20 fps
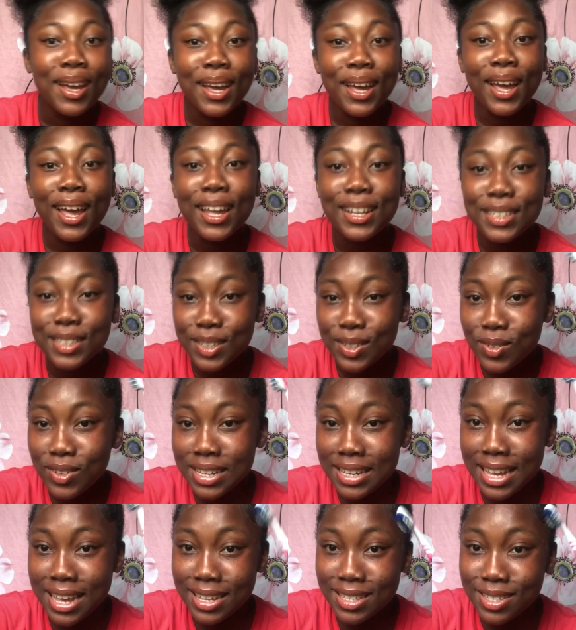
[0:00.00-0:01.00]
To do
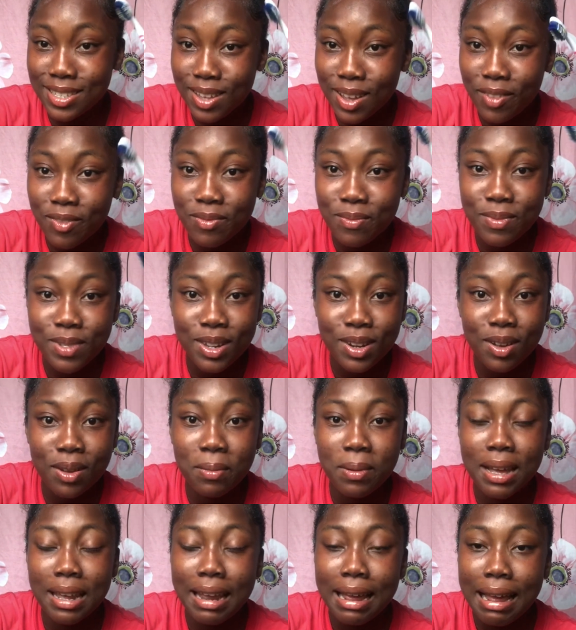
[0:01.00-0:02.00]
a soft medium
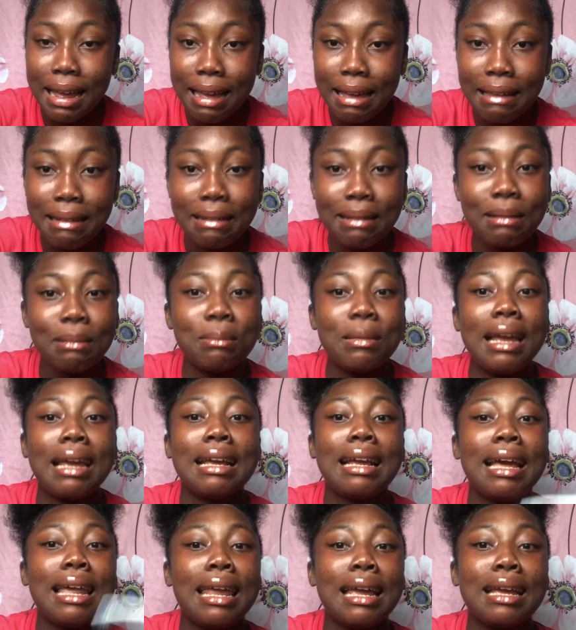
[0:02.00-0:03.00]
and hard. Oh my
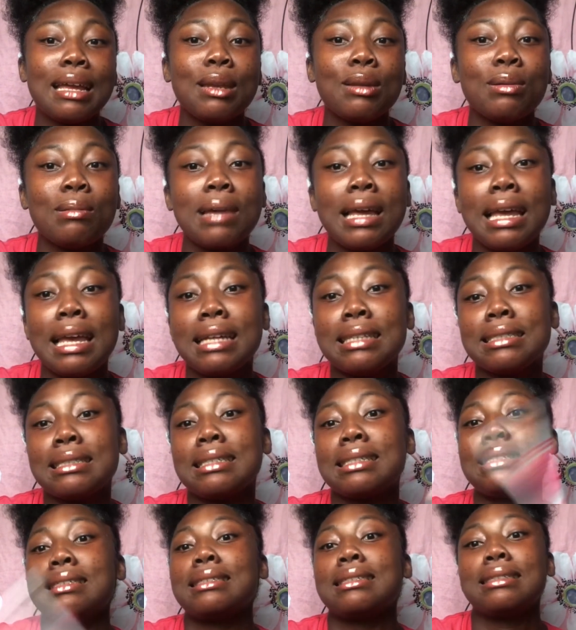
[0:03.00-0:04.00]
god, I can do my
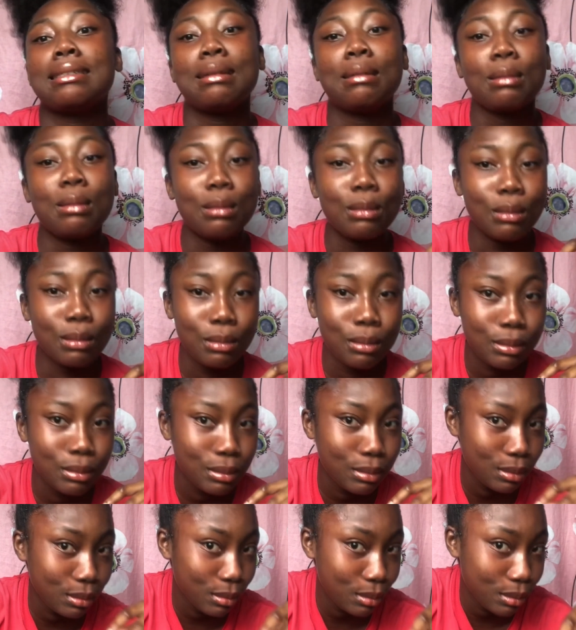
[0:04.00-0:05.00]
edges.
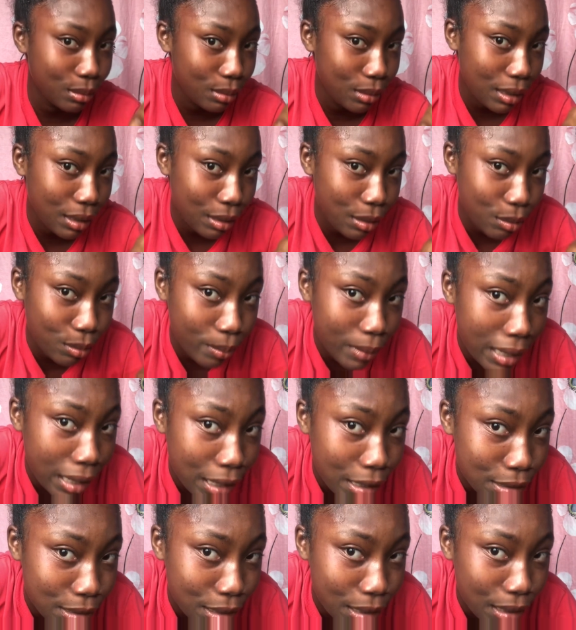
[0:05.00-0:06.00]
Oh, I can do my
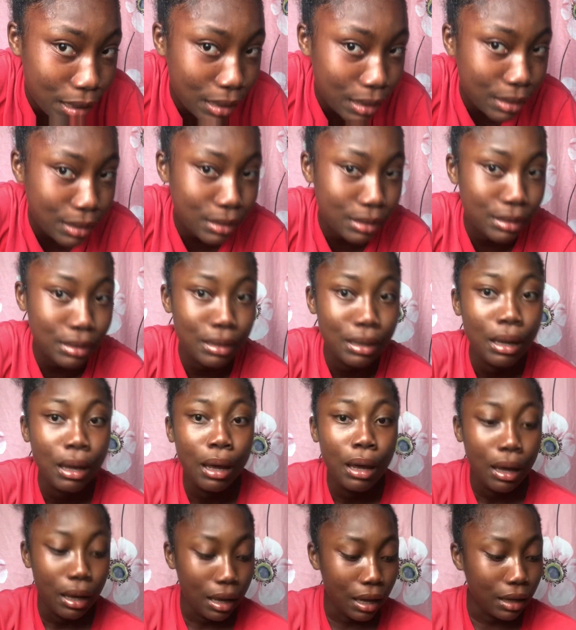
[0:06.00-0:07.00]
edges.
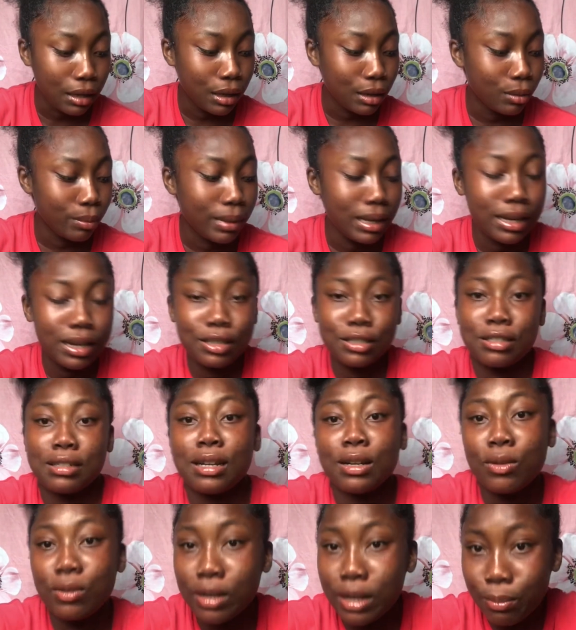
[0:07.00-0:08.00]
I can do my edges. I'm
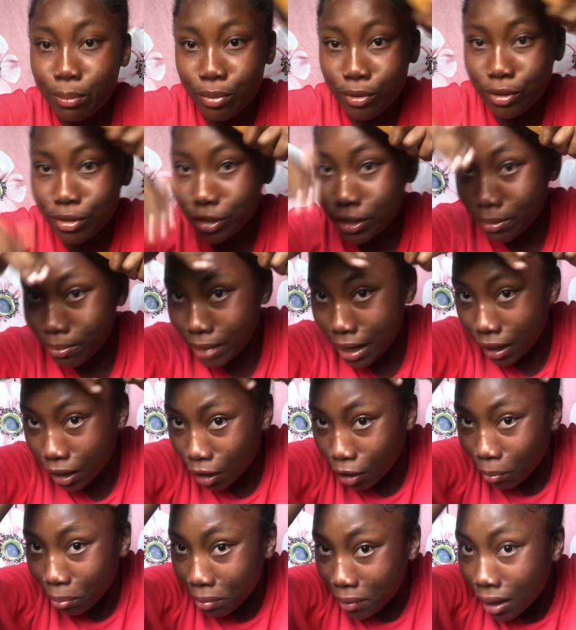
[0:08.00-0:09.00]
gonna brush it back
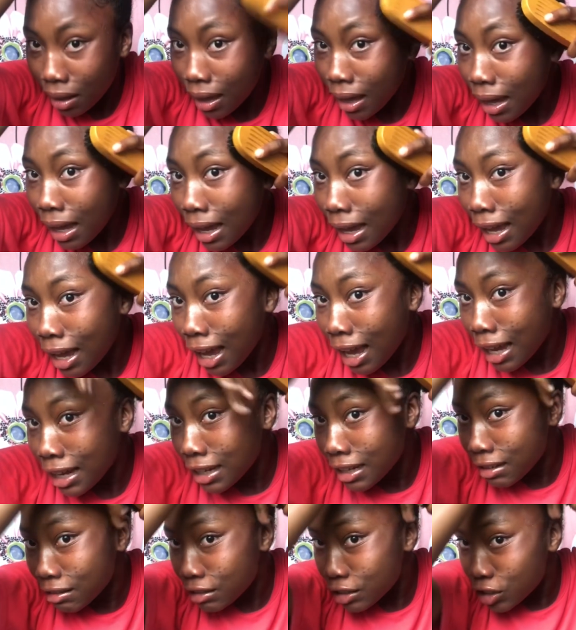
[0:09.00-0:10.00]
up. It
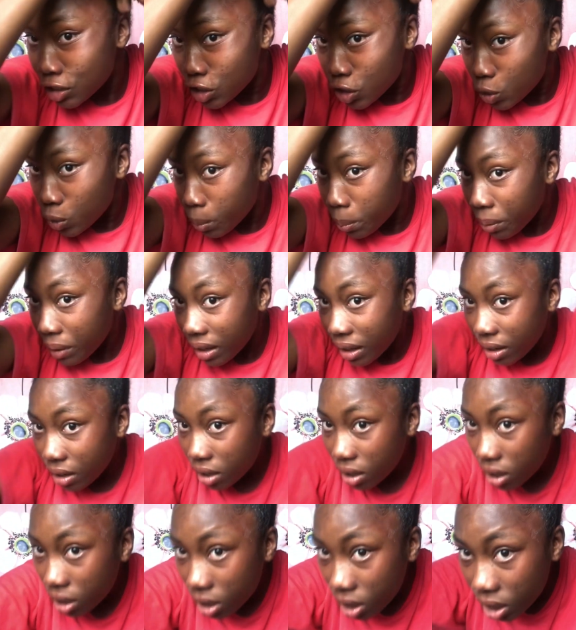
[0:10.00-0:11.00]
looks stupid.
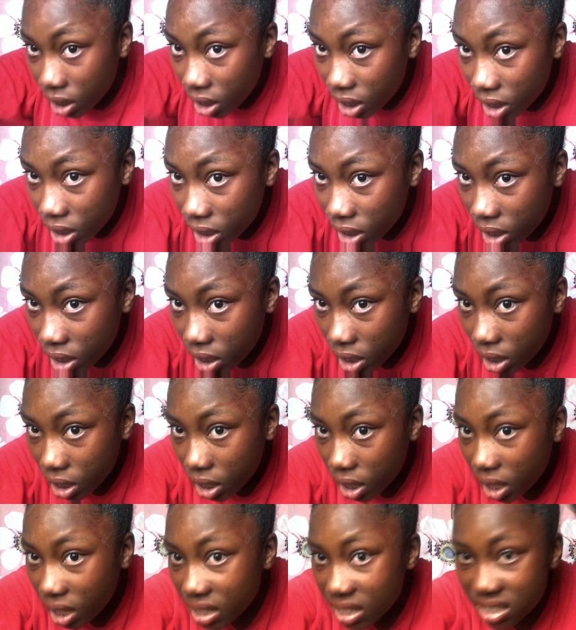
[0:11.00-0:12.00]

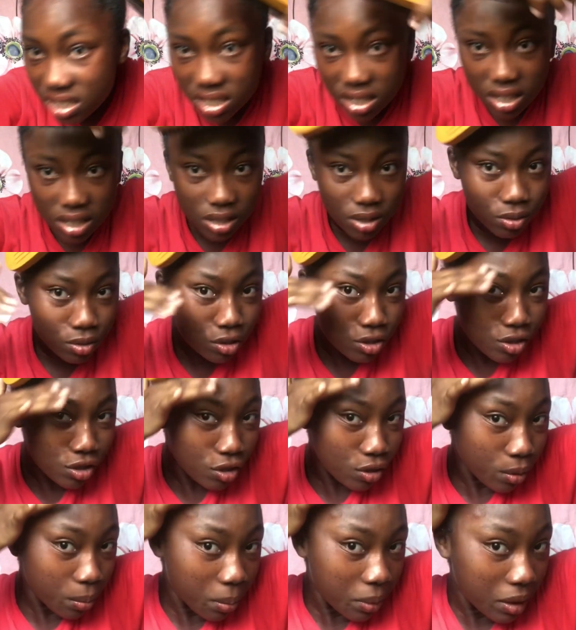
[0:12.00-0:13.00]
Honestly, it looks
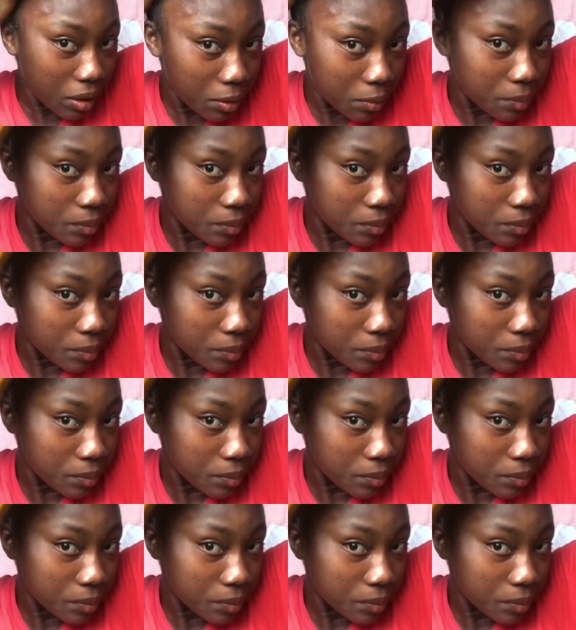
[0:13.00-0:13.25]
stupid.